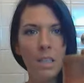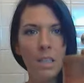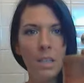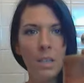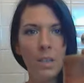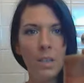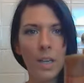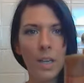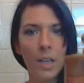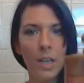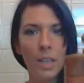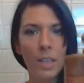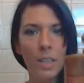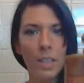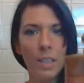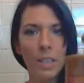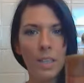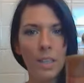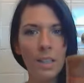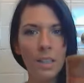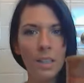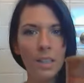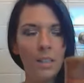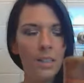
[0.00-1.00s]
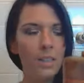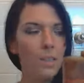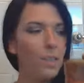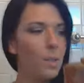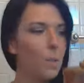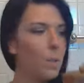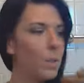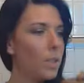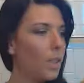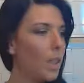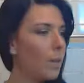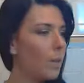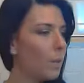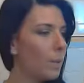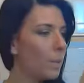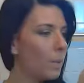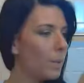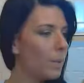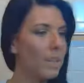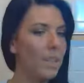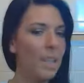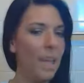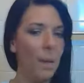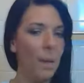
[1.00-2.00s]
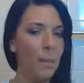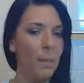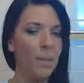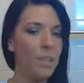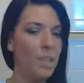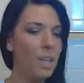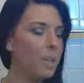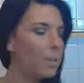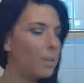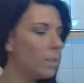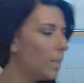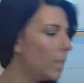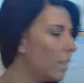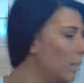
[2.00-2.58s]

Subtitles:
okay? So I did not want to put that much out